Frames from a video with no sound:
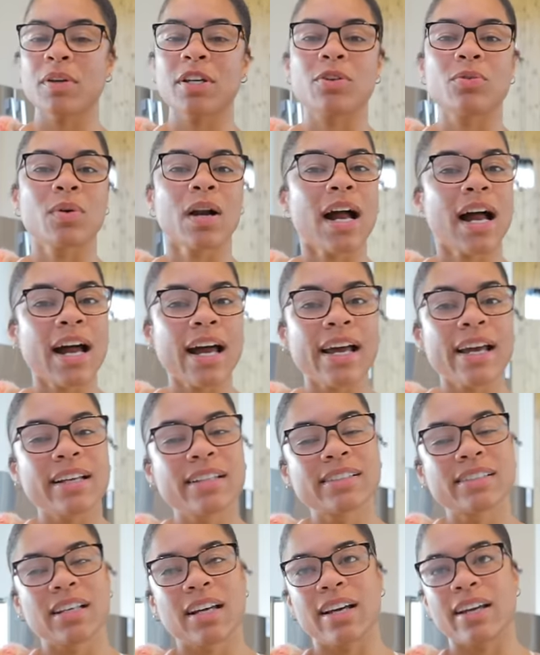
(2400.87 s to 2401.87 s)
many
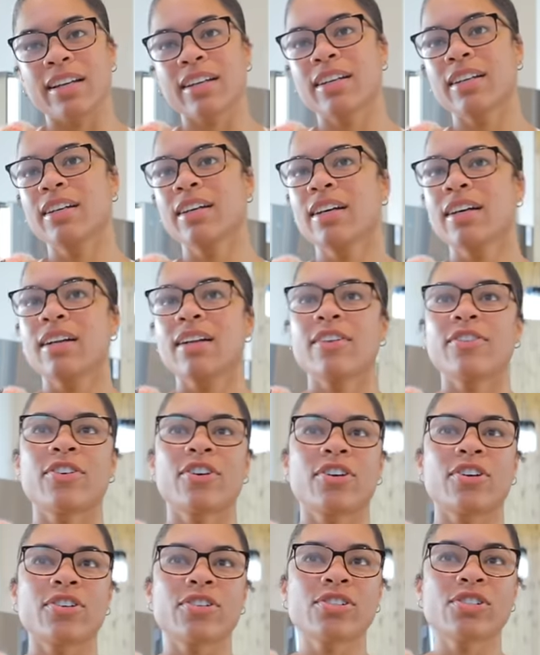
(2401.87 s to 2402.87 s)
rides, like
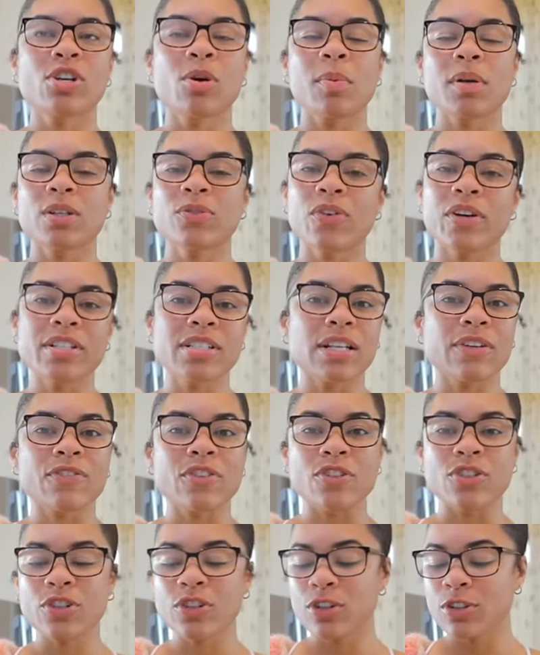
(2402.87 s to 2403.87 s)
there's so much fun stuff
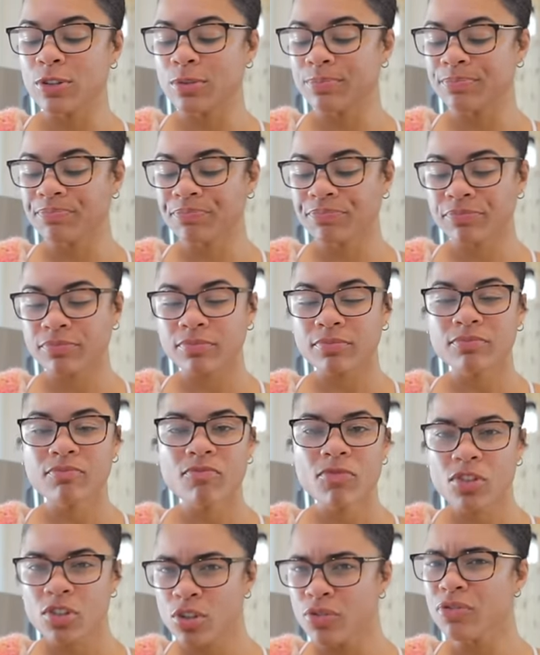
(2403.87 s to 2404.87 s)
to do.
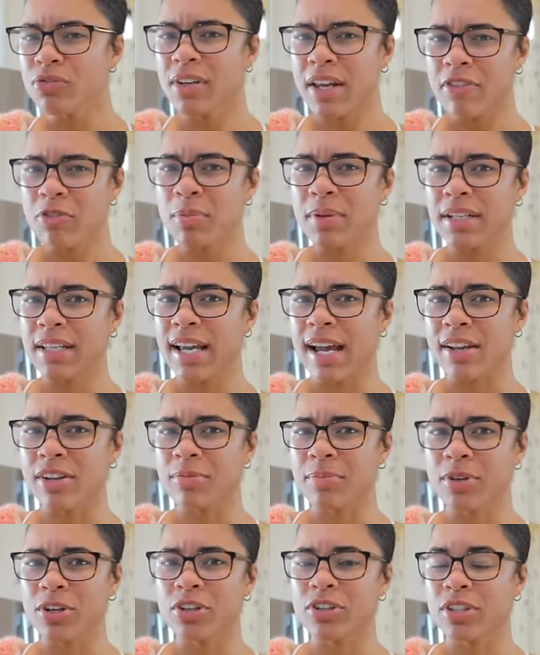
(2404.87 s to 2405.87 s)
I've never been to
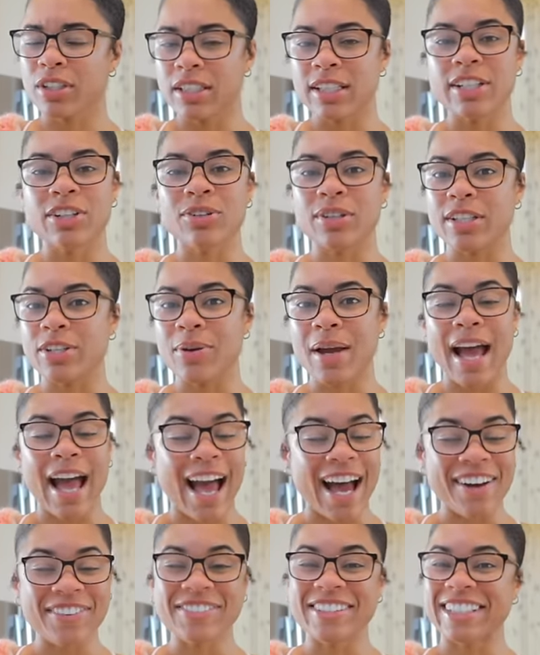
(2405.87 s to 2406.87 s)
Gatlinburg. Literally, you
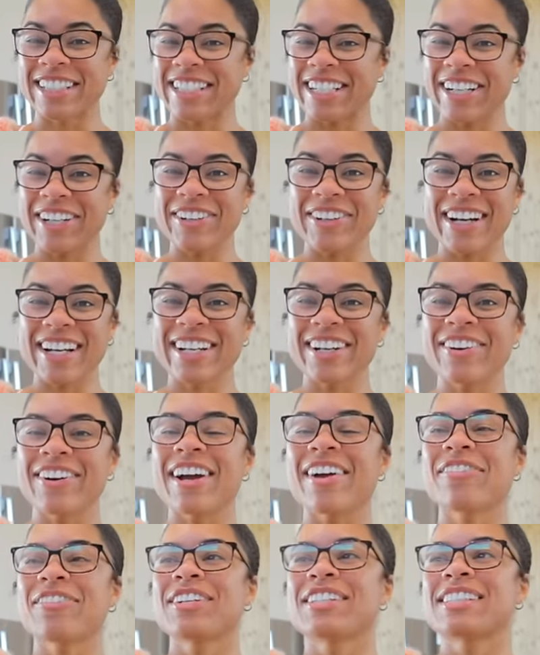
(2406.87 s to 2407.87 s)
have to go. I go
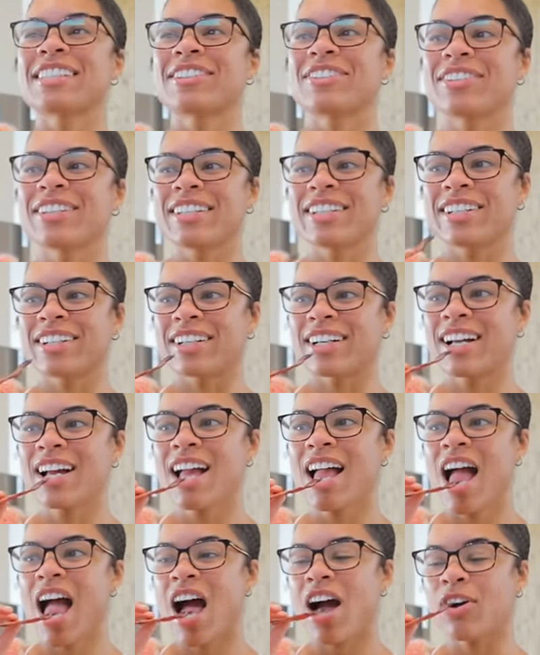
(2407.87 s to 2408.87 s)
every single year,
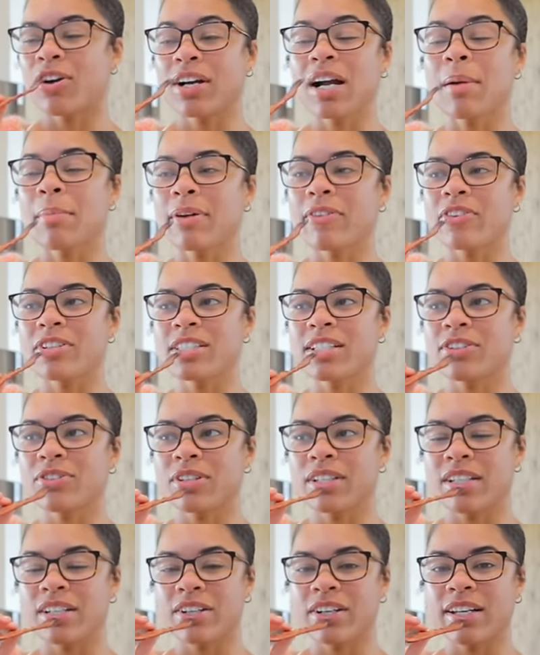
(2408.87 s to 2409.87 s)
or come every single
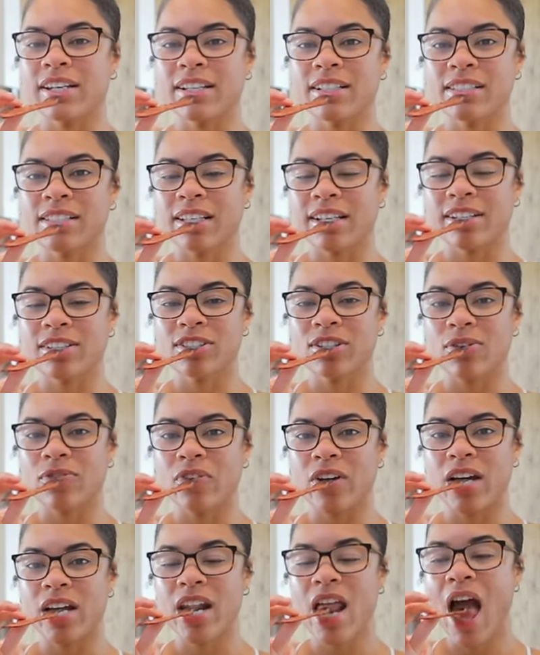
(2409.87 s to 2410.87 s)
year, and it's like so
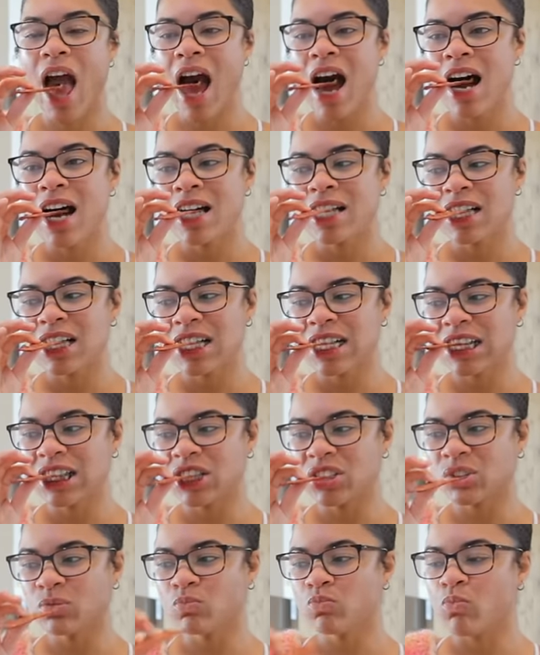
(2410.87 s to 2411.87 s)
fun. Um,